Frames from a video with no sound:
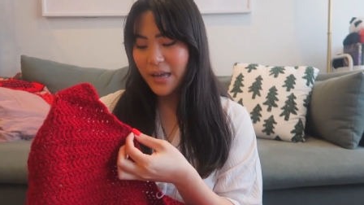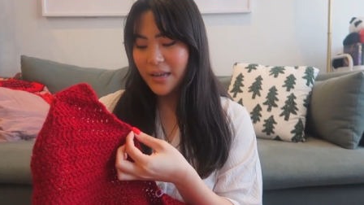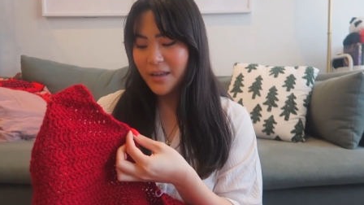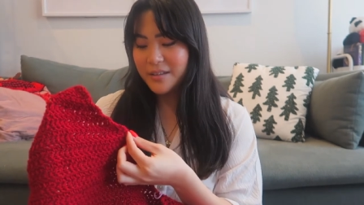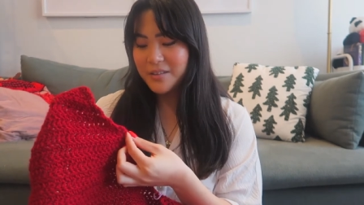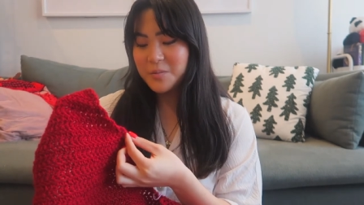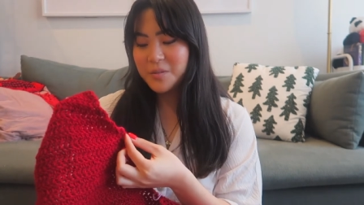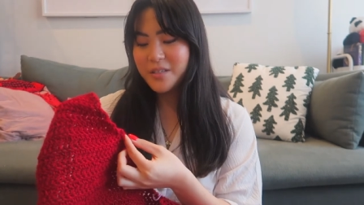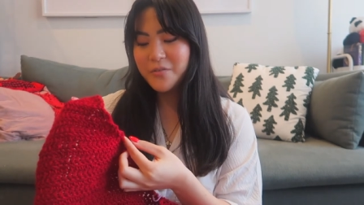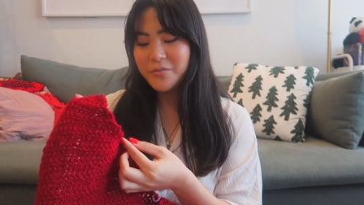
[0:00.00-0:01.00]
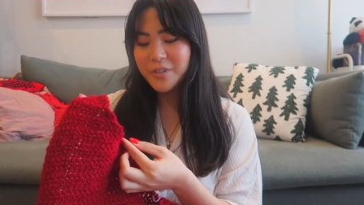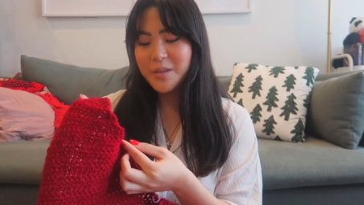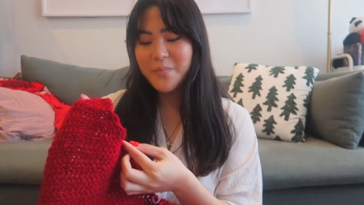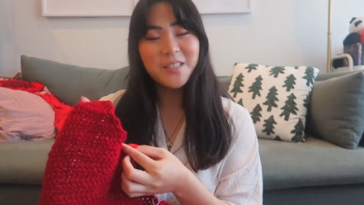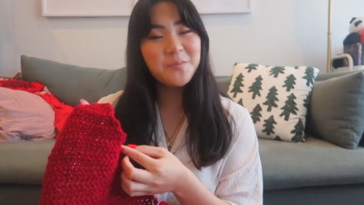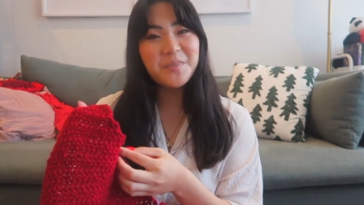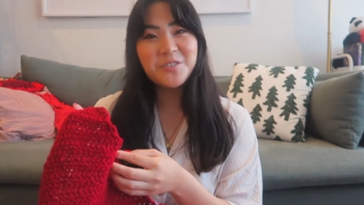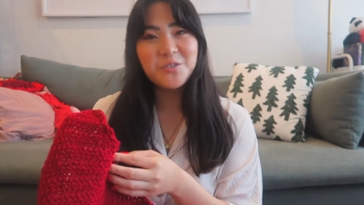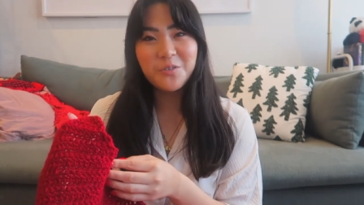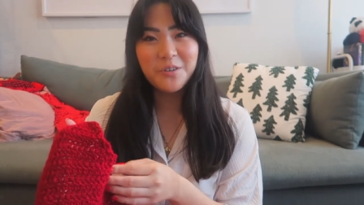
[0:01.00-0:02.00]
And this was never really meant to be a
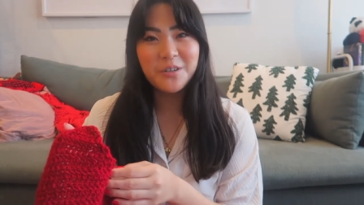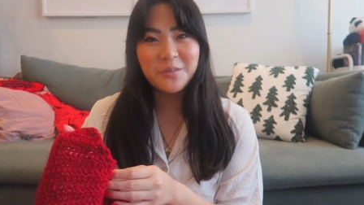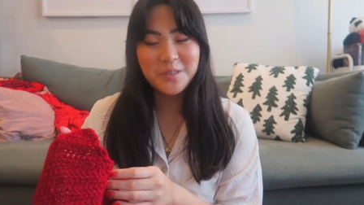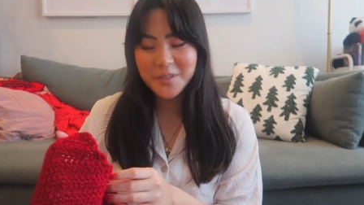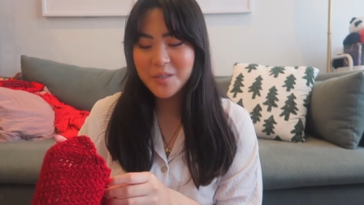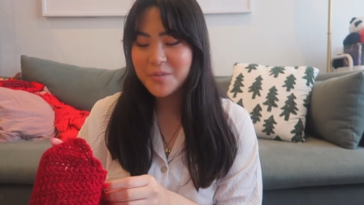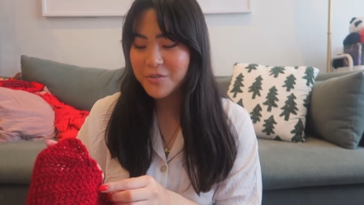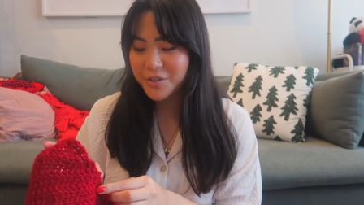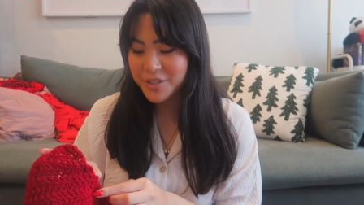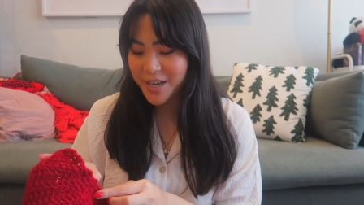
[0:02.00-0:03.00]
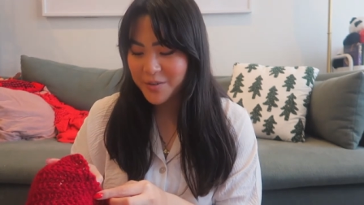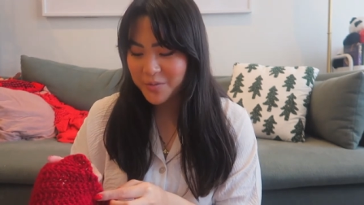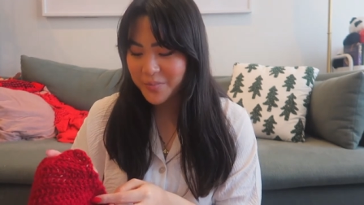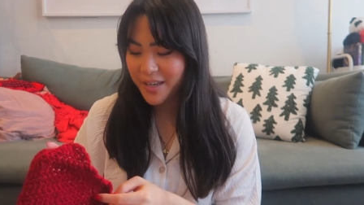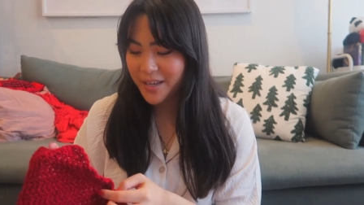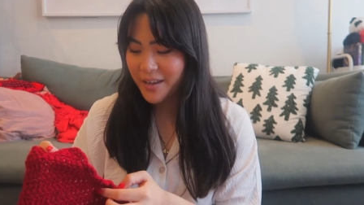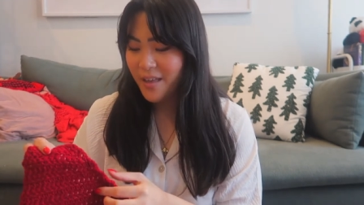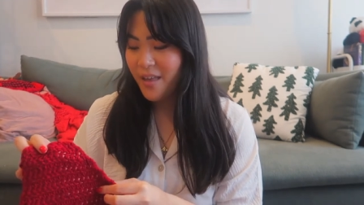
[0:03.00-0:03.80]
tutorial, it was meant to be a crochet with me.